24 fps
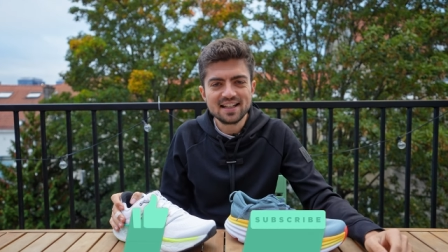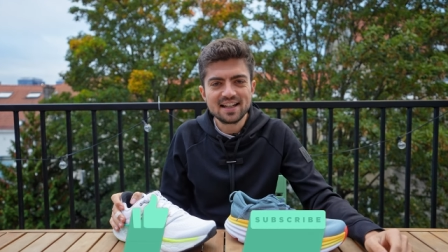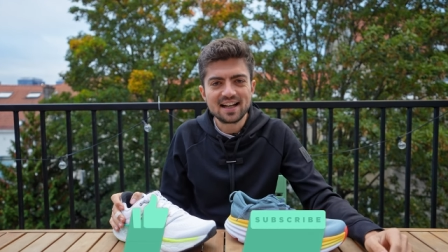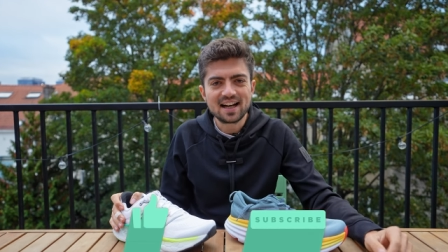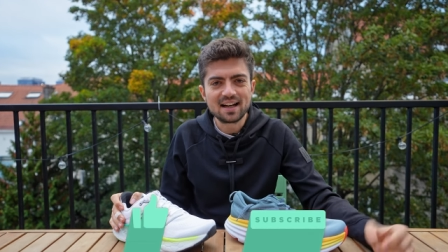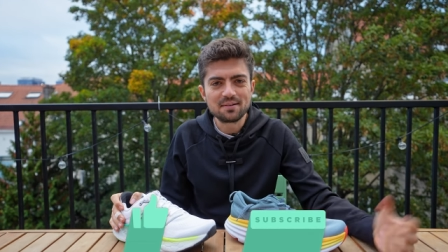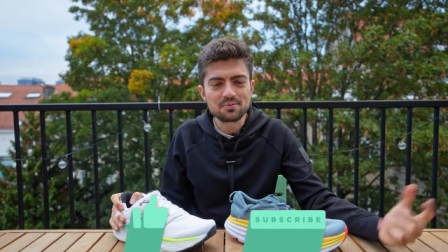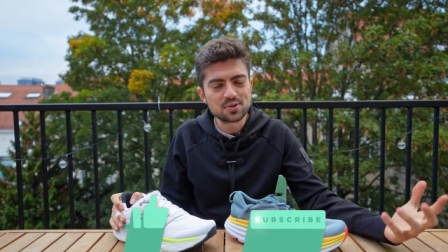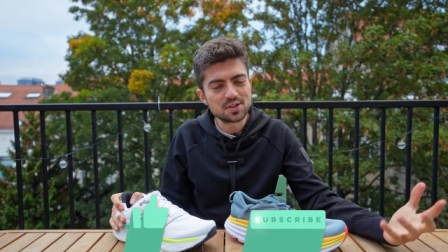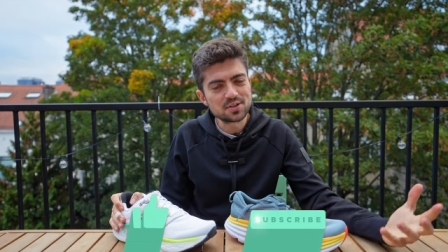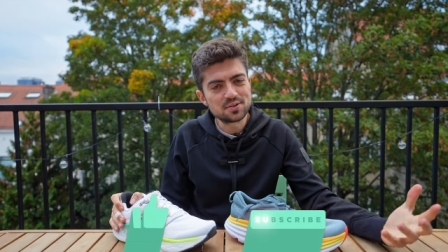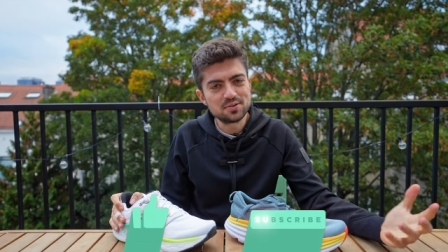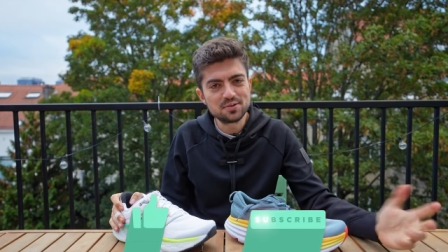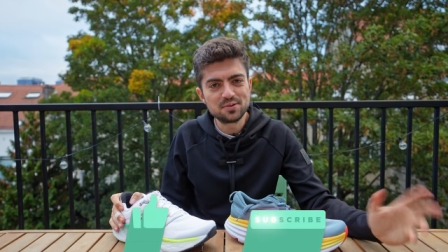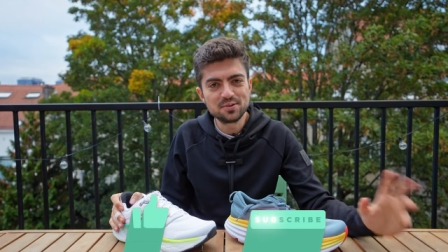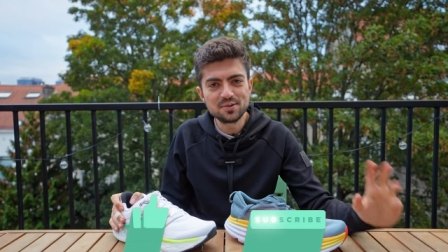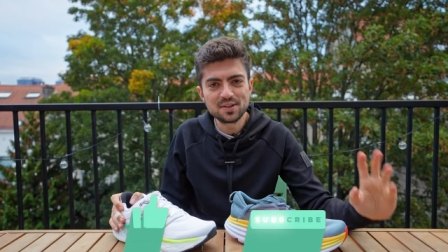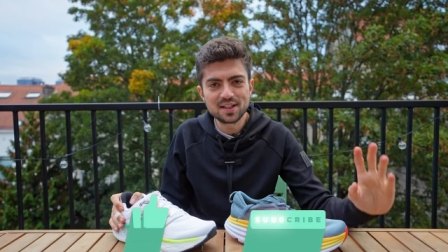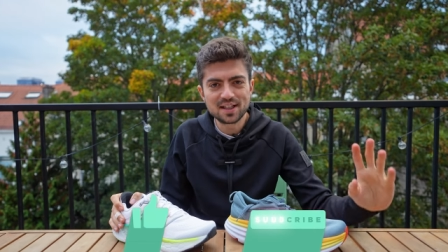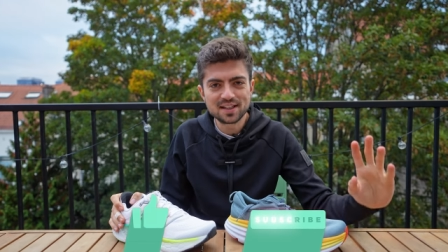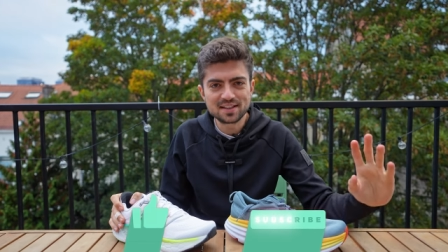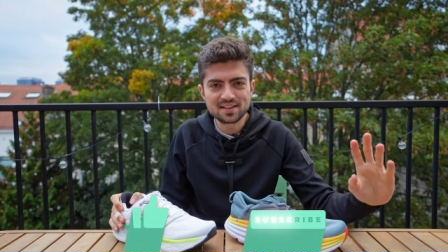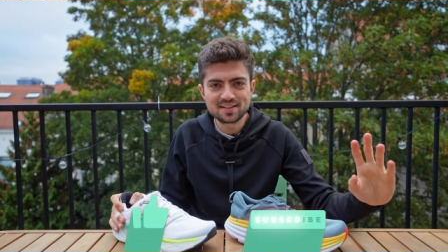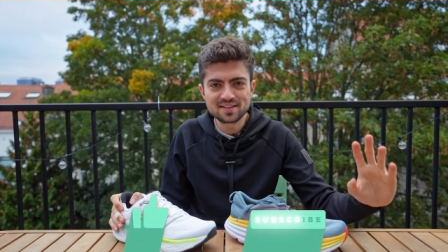I'm trying to do
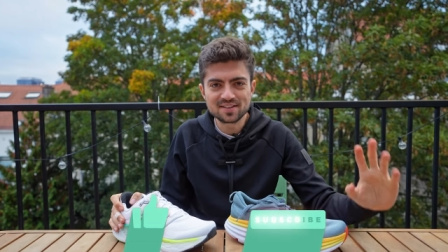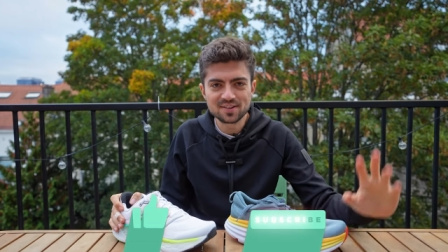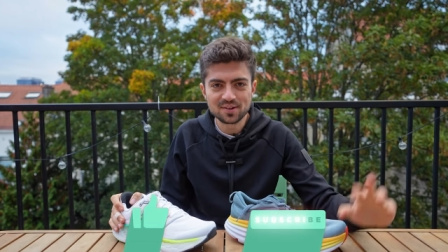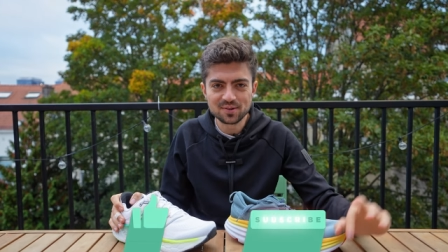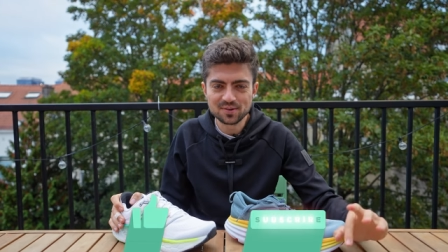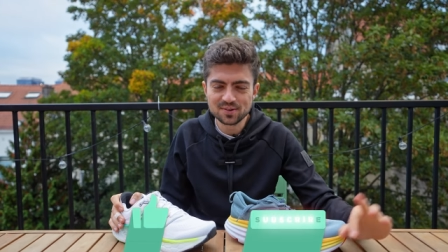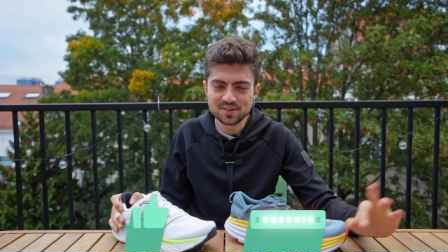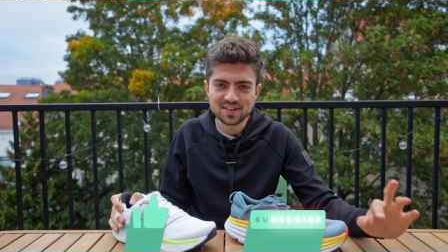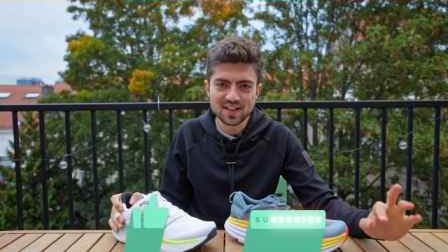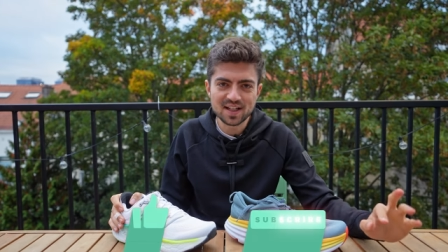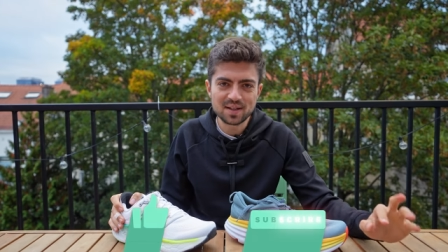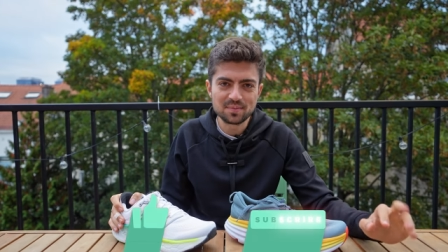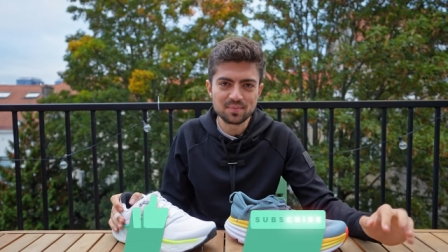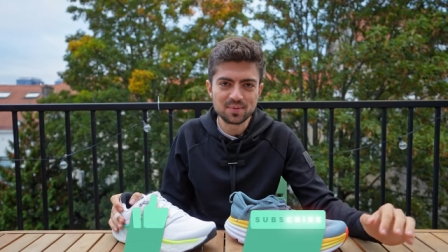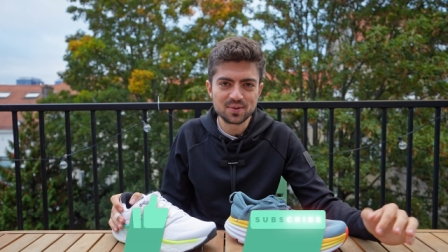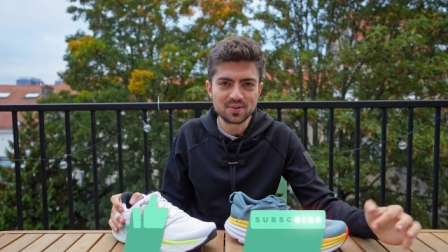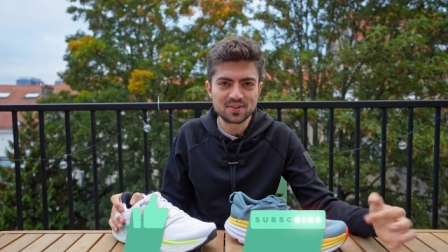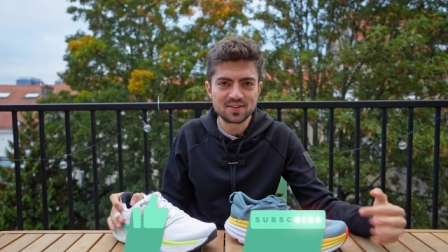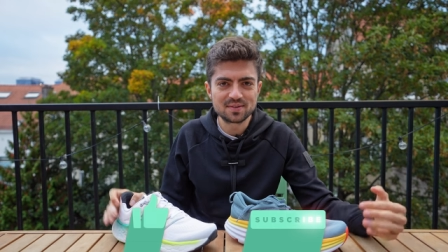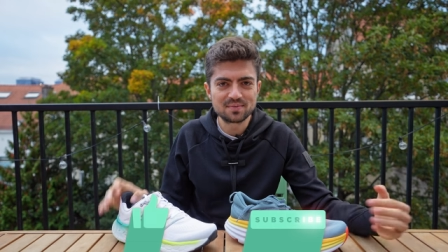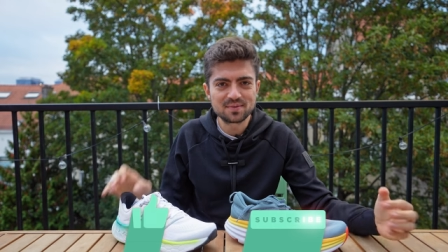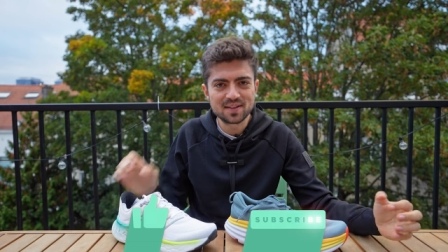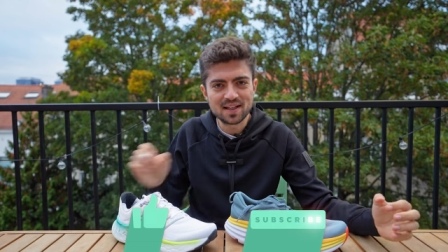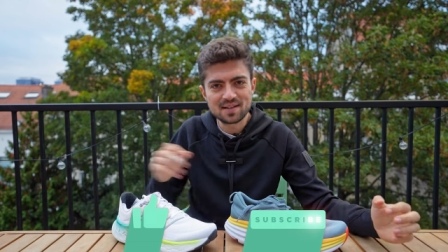that all the time,
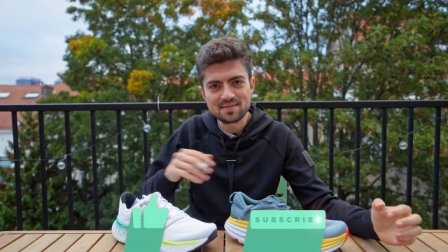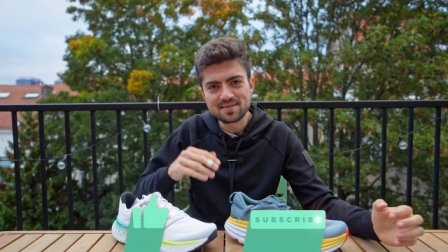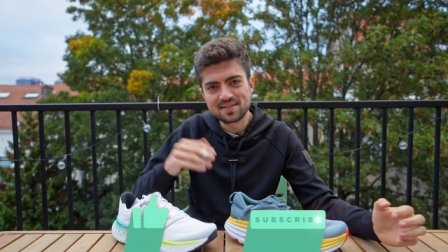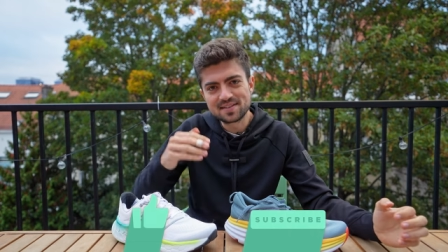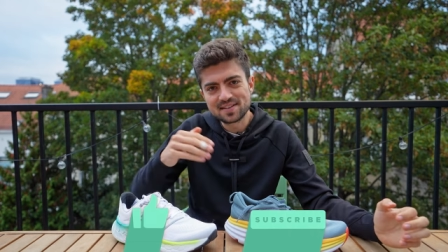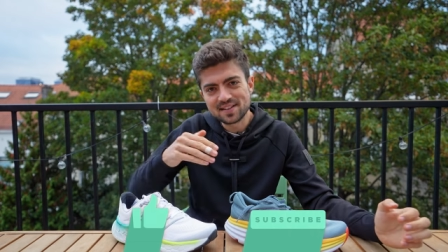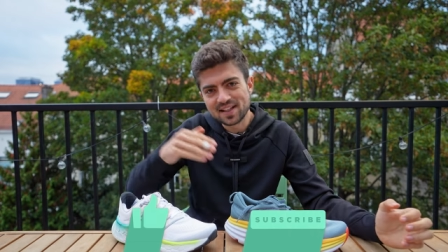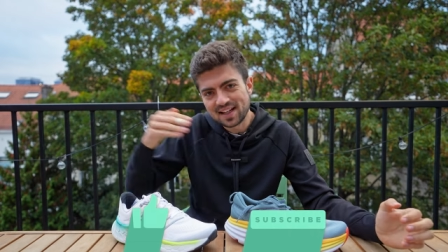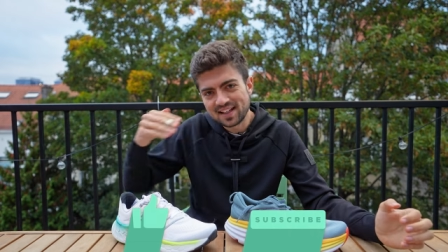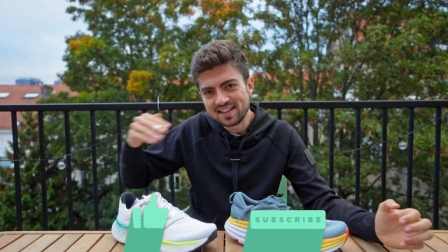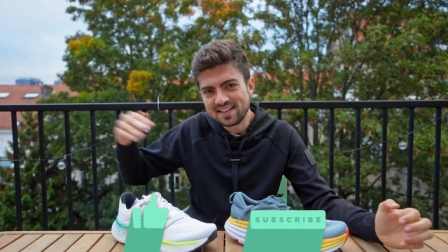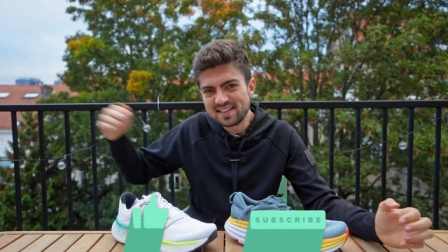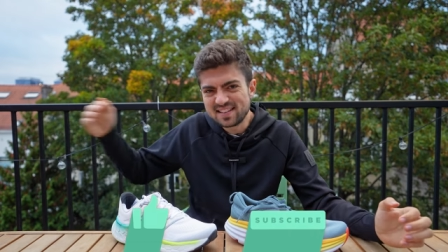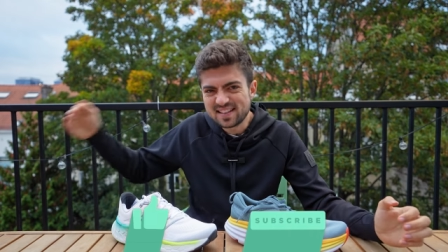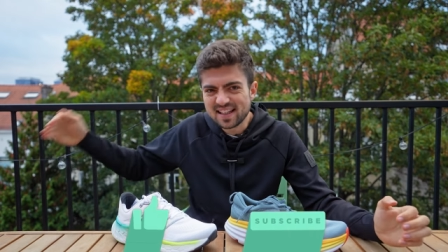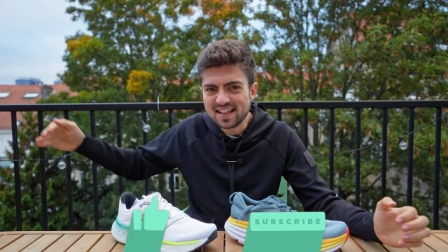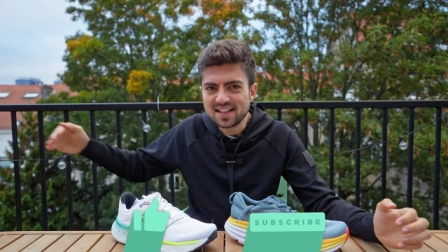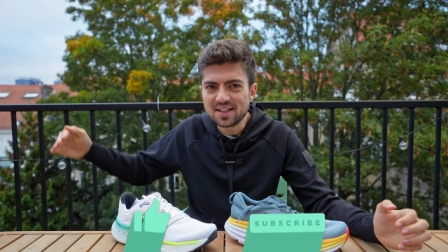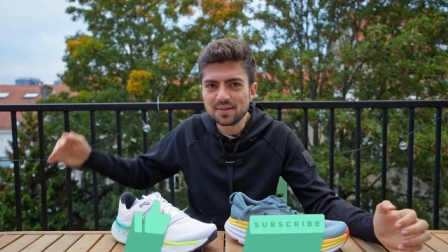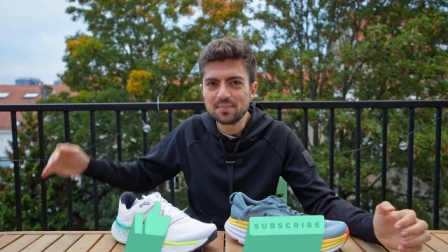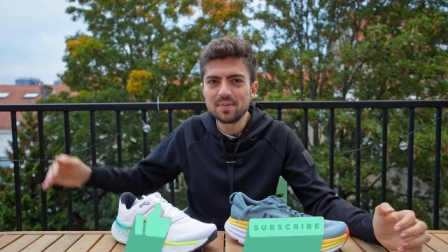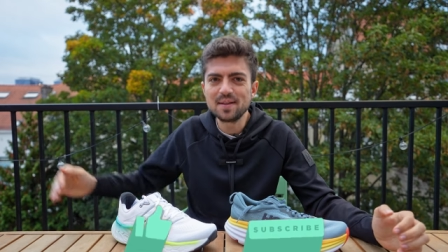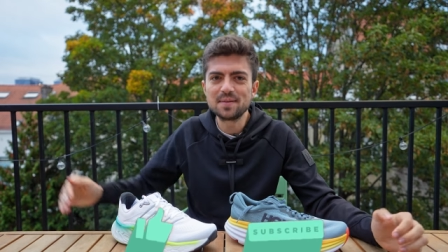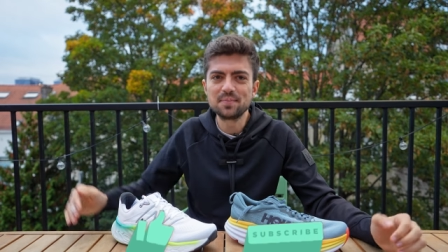but sometimes I
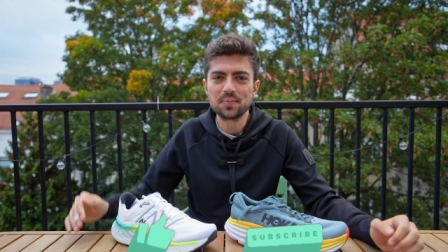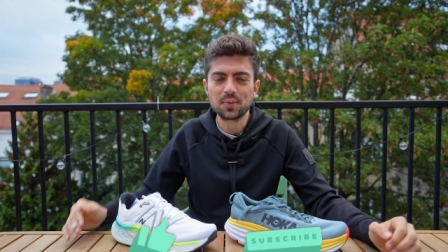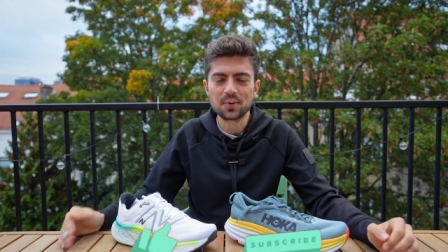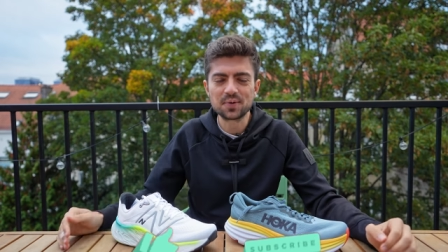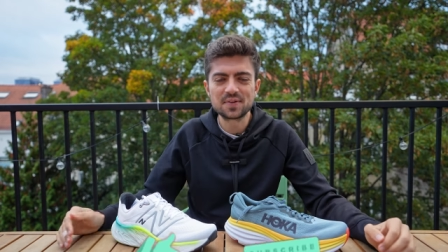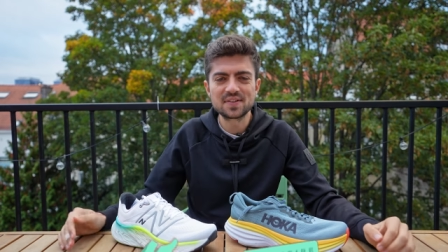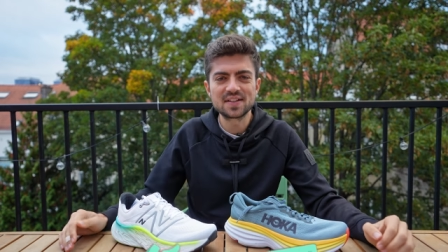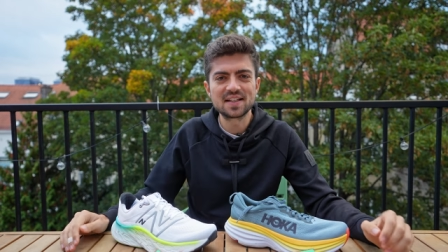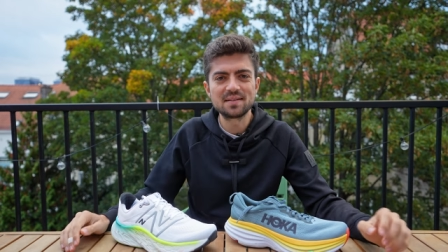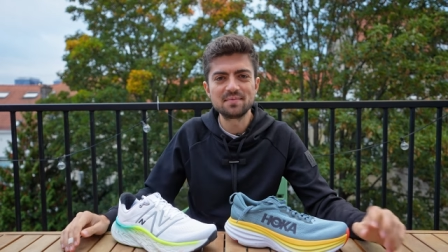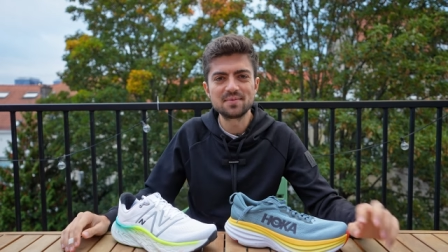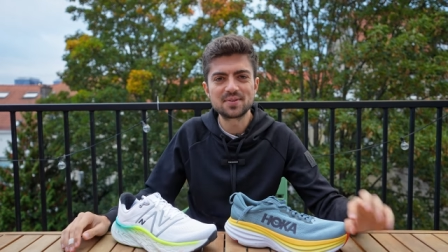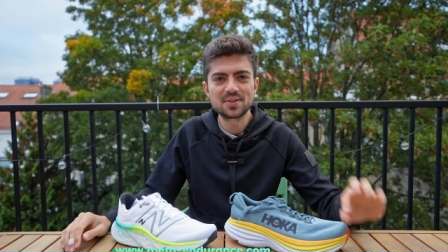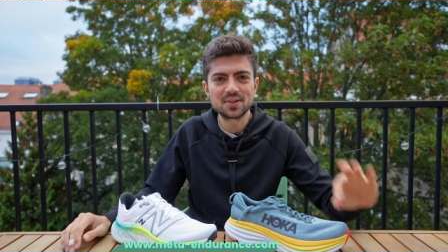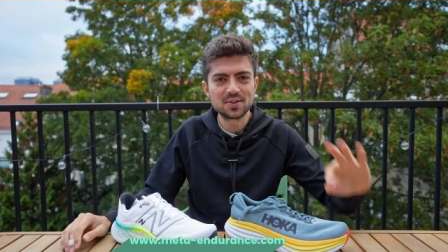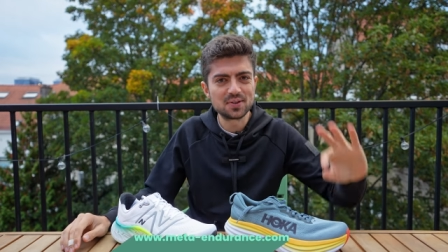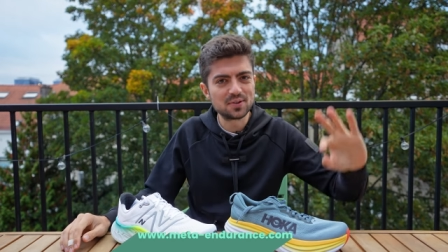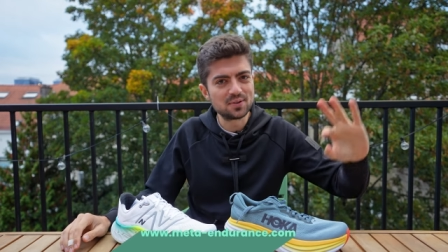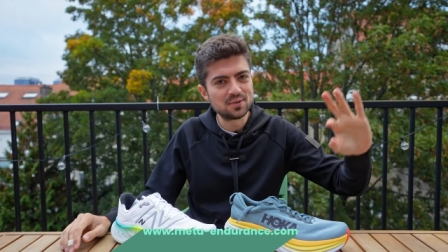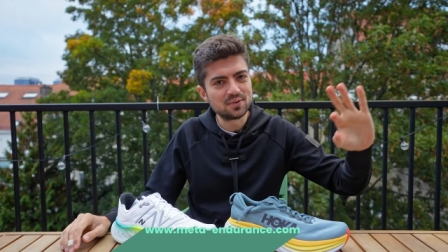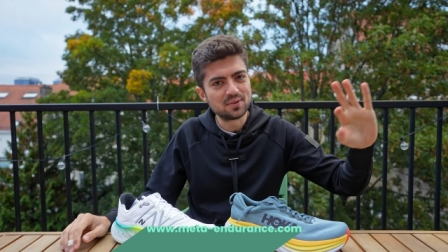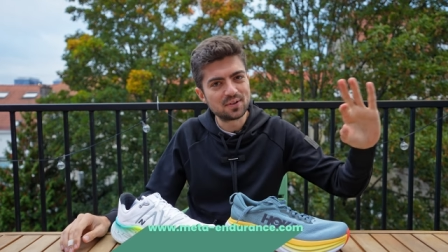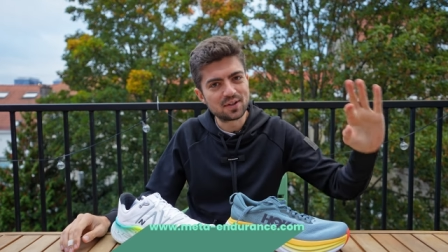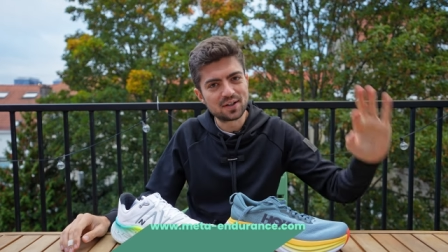take a bit more time.
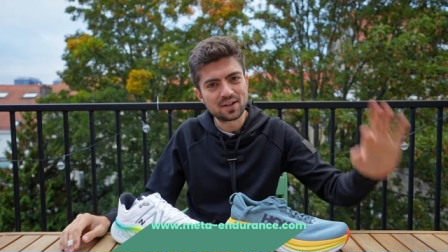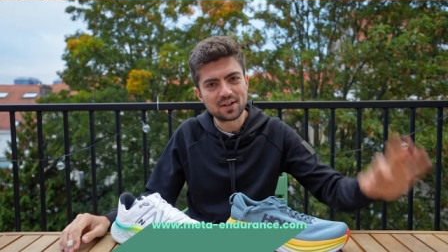So